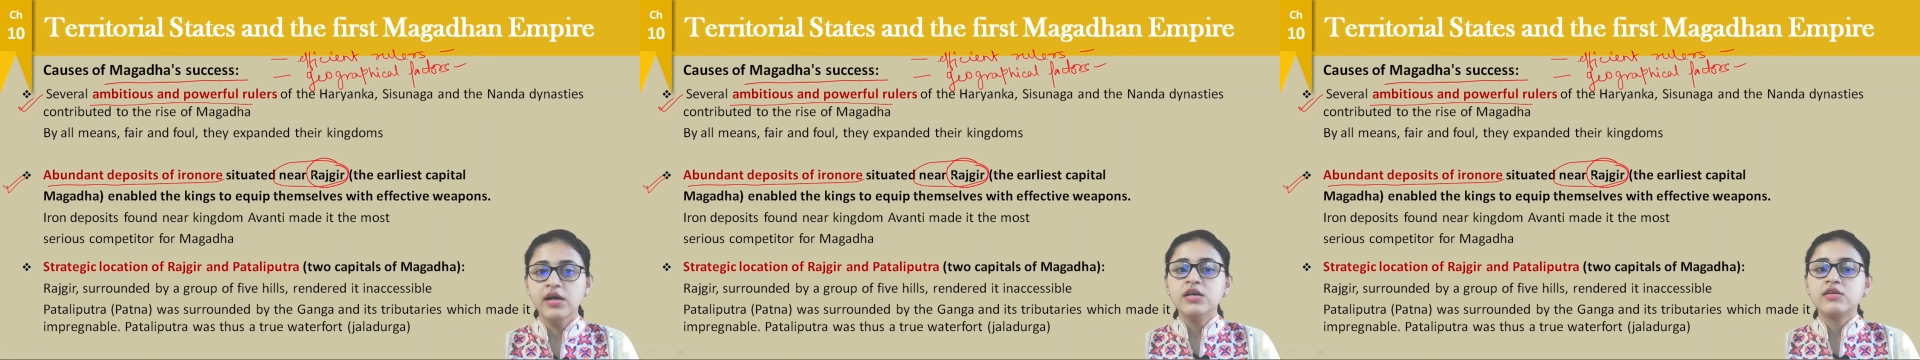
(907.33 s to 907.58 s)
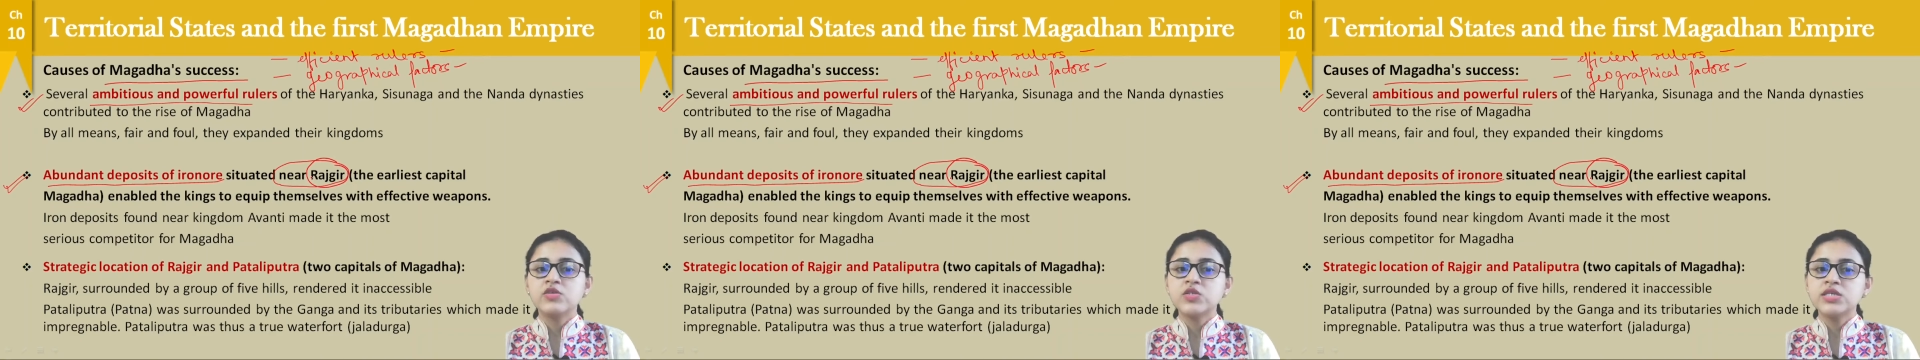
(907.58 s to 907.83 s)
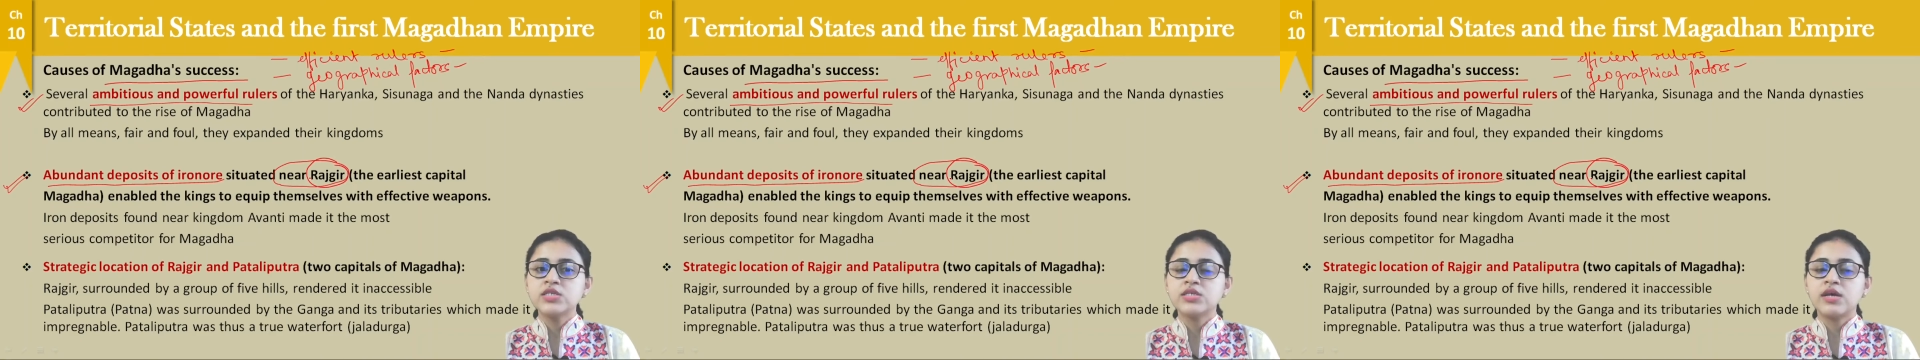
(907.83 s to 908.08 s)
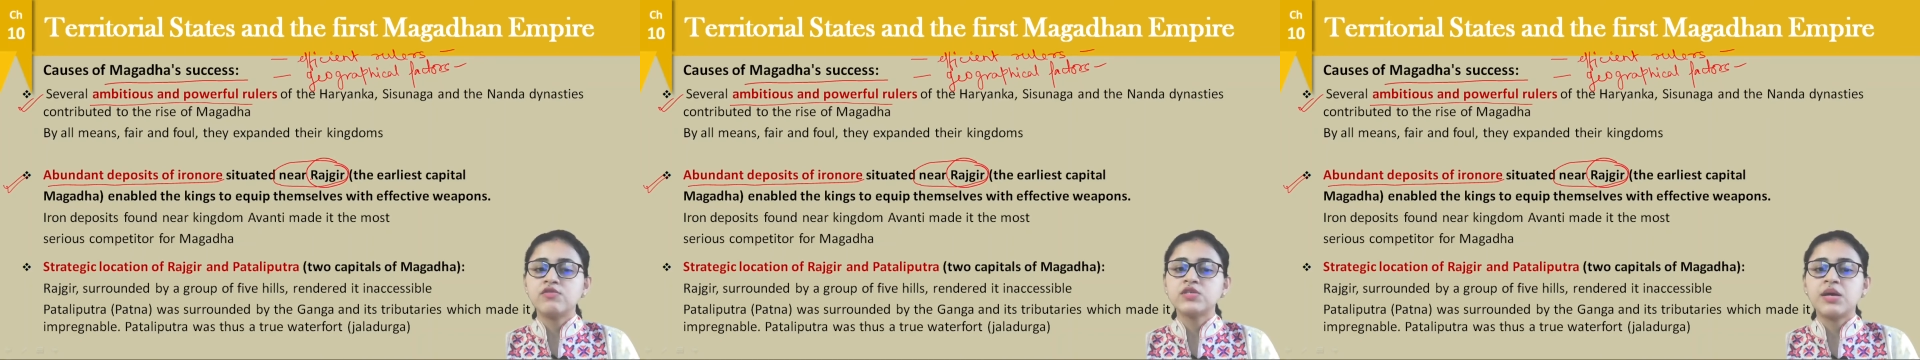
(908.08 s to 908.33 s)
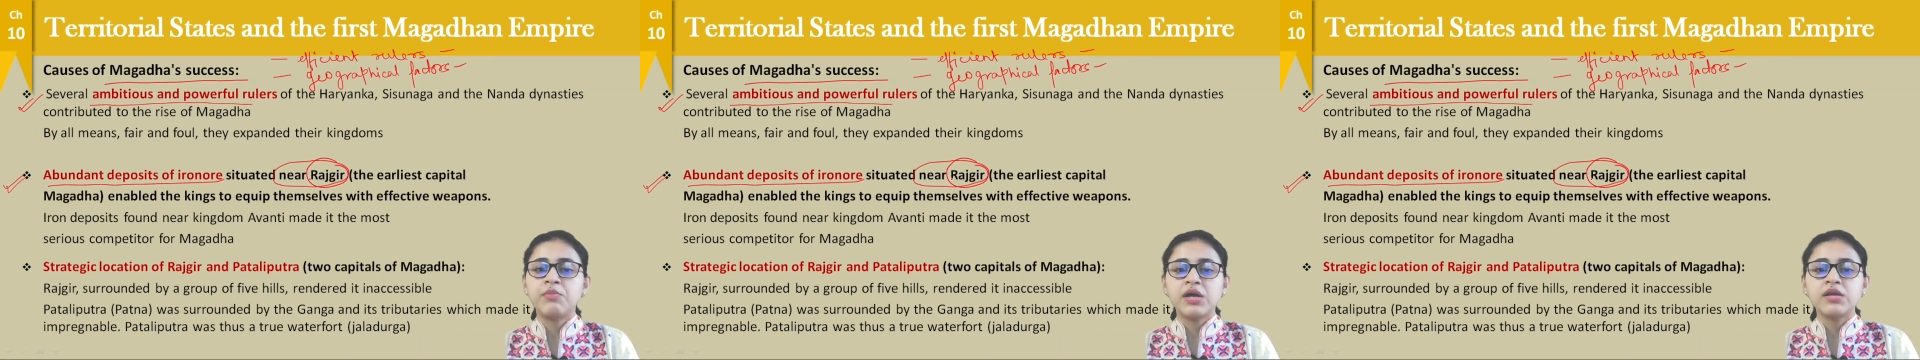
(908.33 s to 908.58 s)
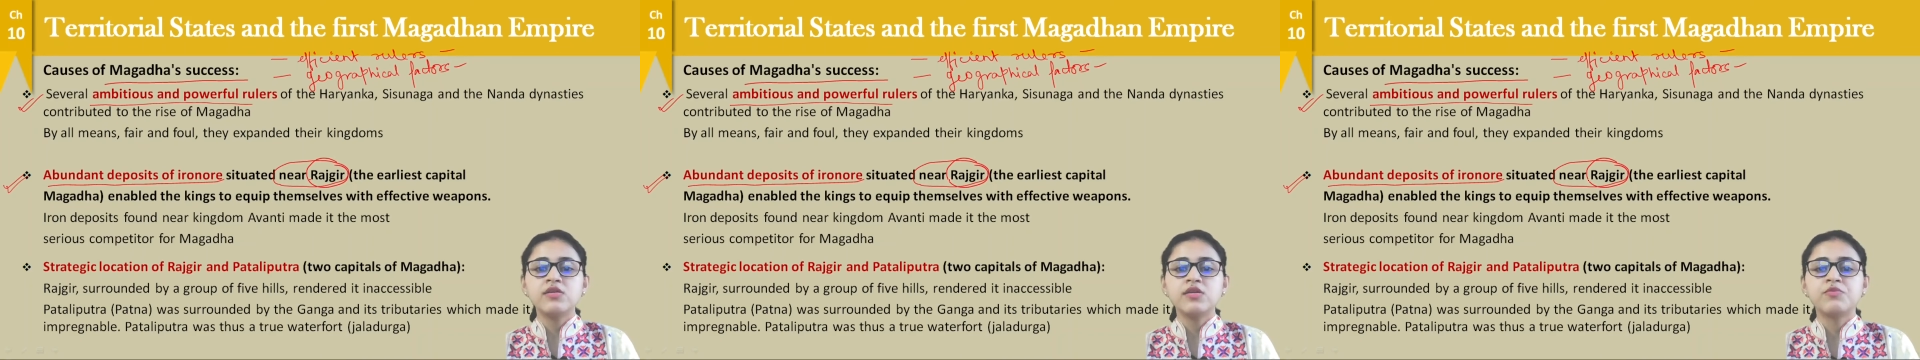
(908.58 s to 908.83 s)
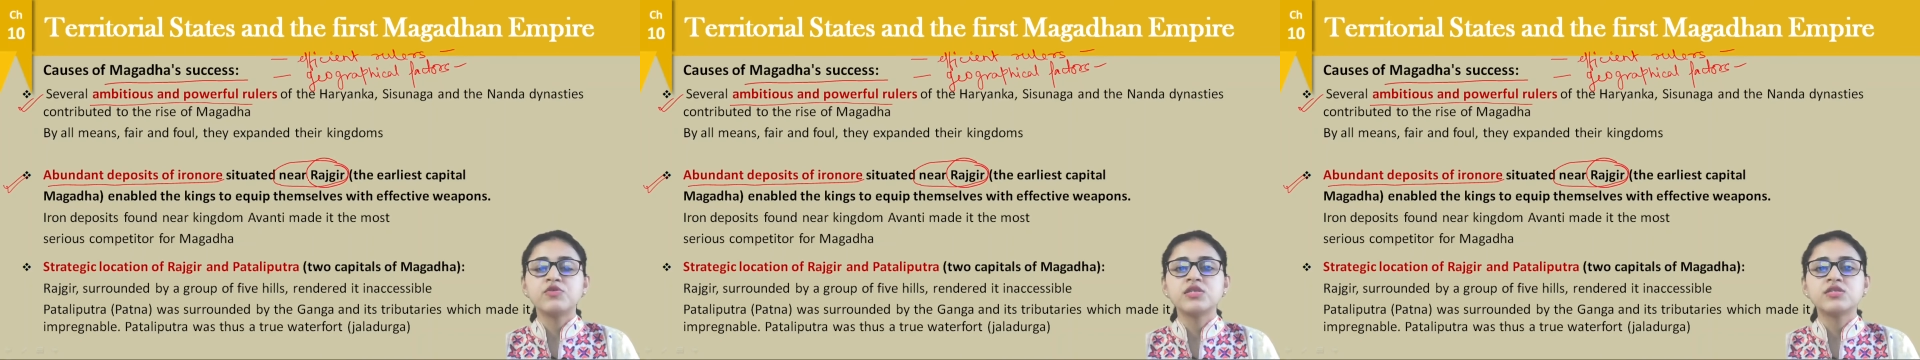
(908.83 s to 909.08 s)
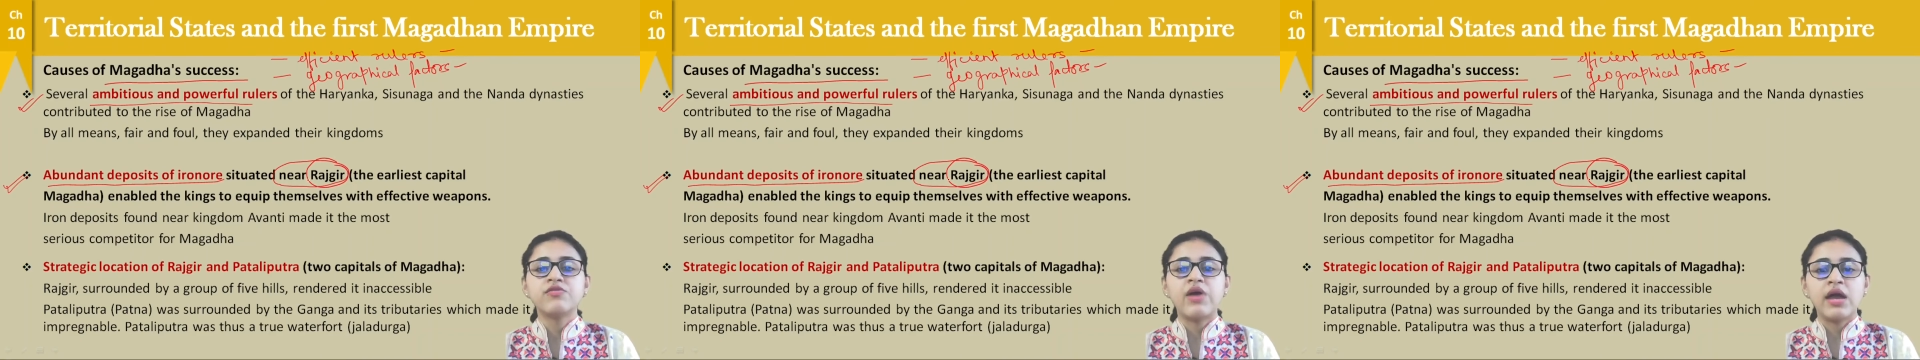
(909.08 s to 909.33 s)
Now since there was abundant
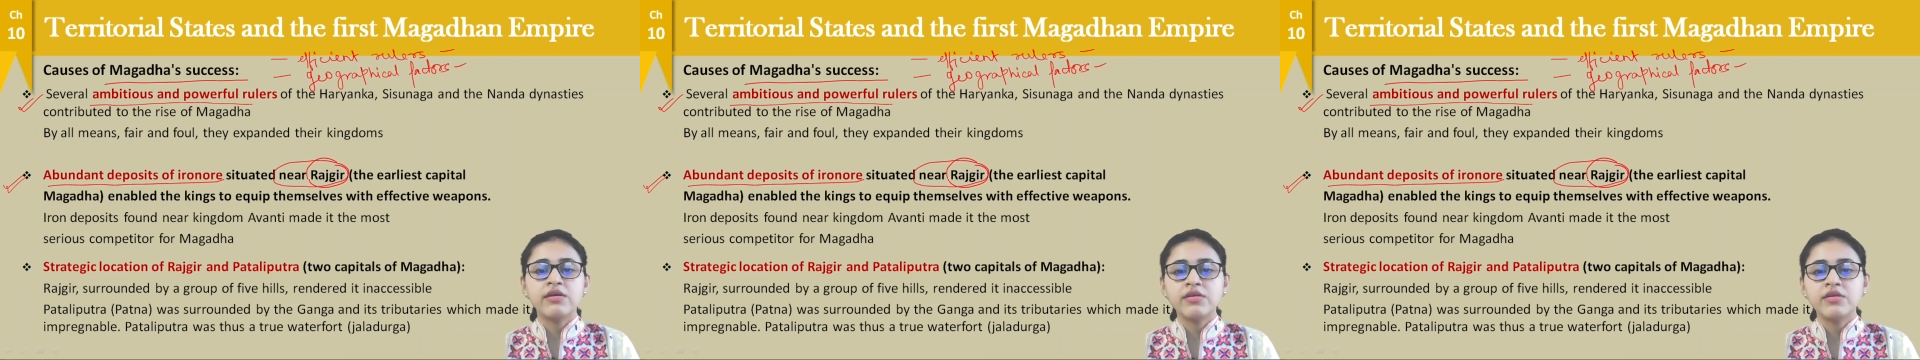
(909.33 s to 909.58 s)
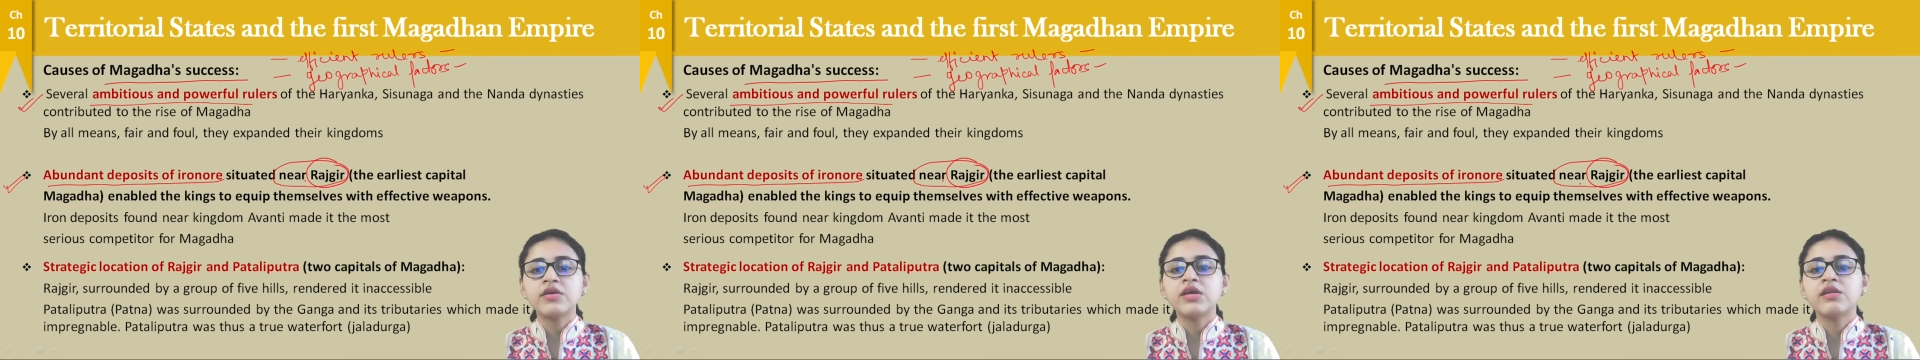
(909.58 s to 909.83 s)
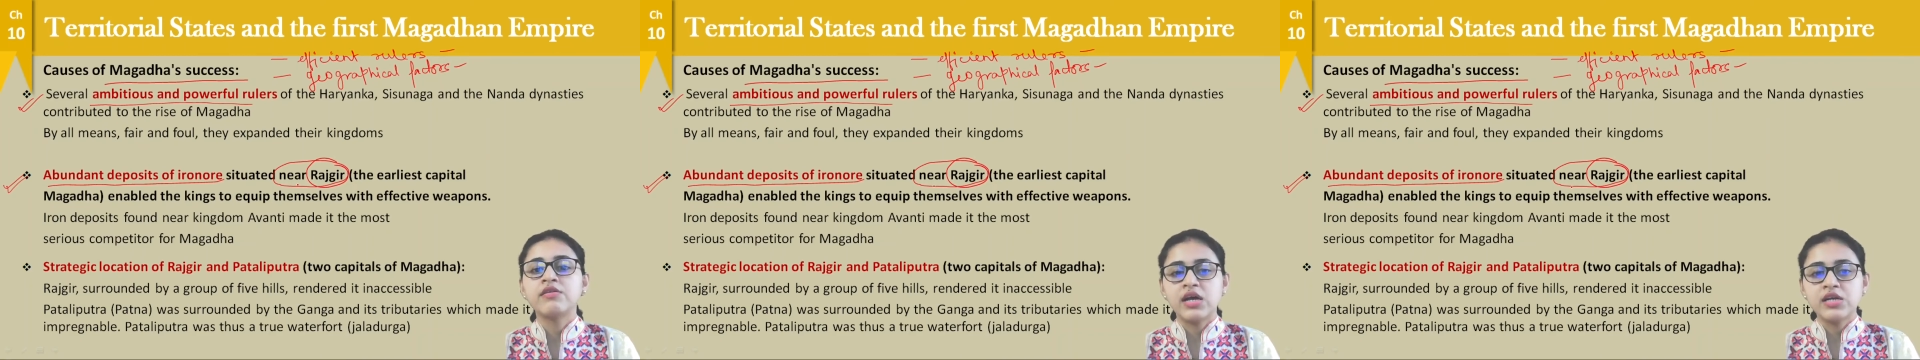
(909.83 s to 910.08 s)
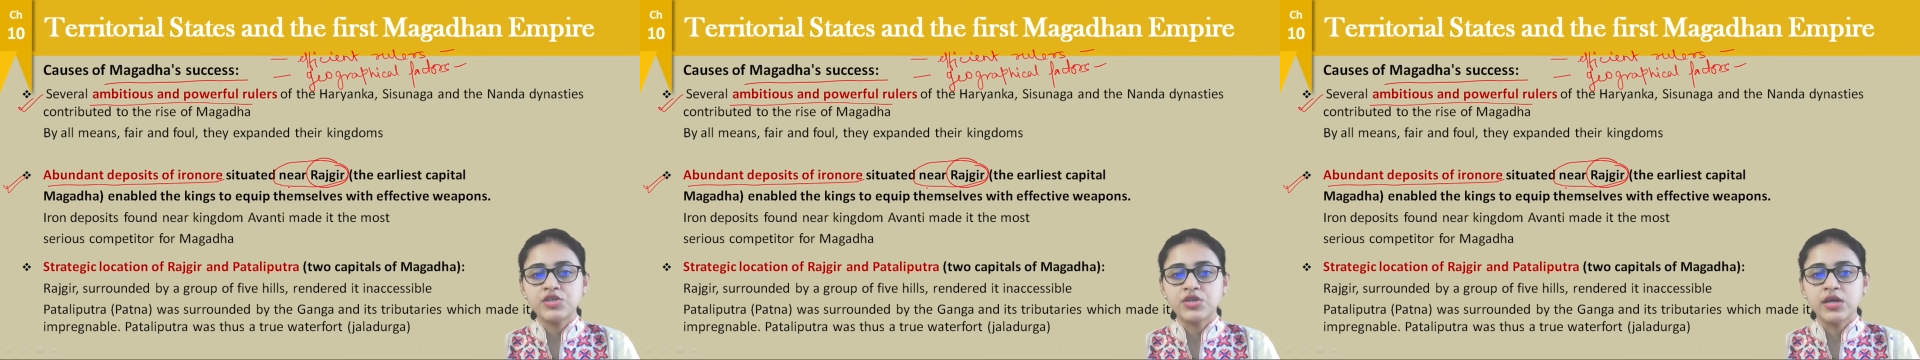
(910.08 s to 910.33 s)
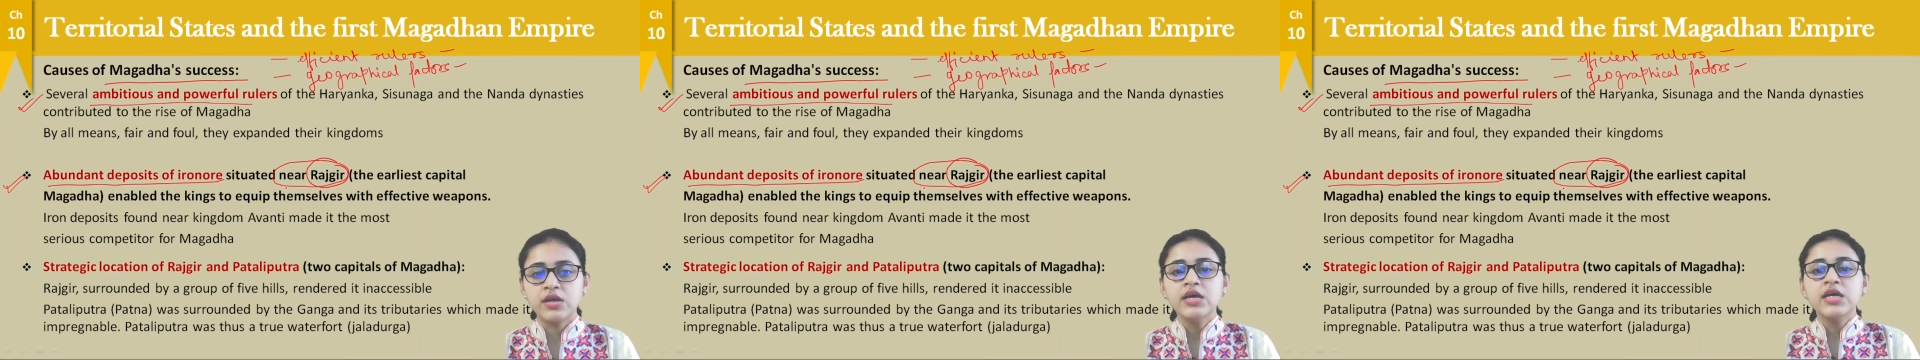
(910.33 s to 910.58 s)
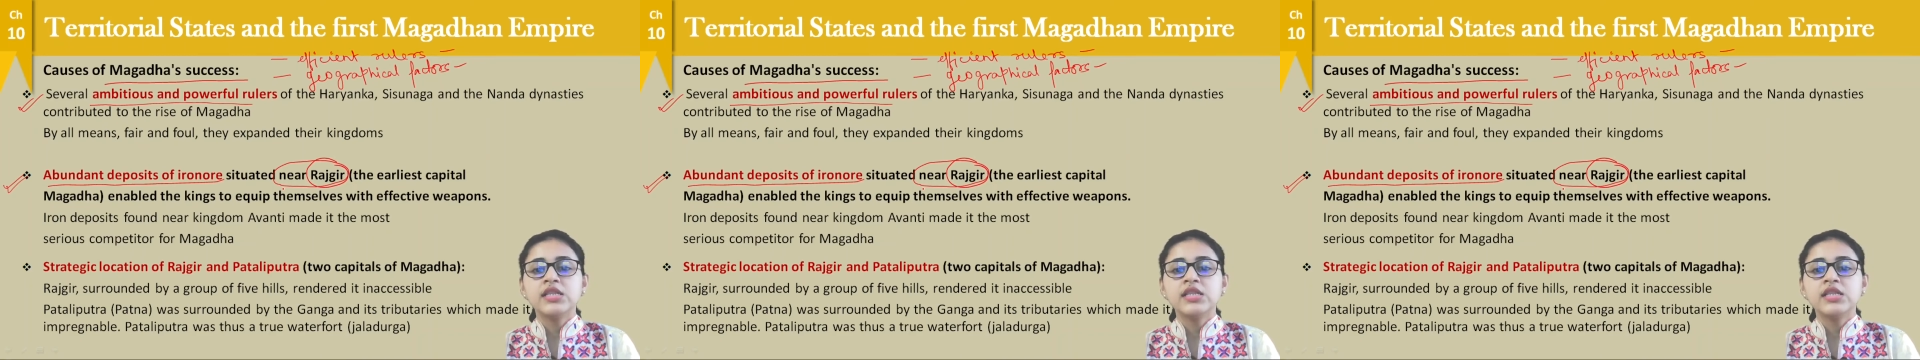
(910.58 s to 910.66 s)
deposits of iron ore in Rajgir,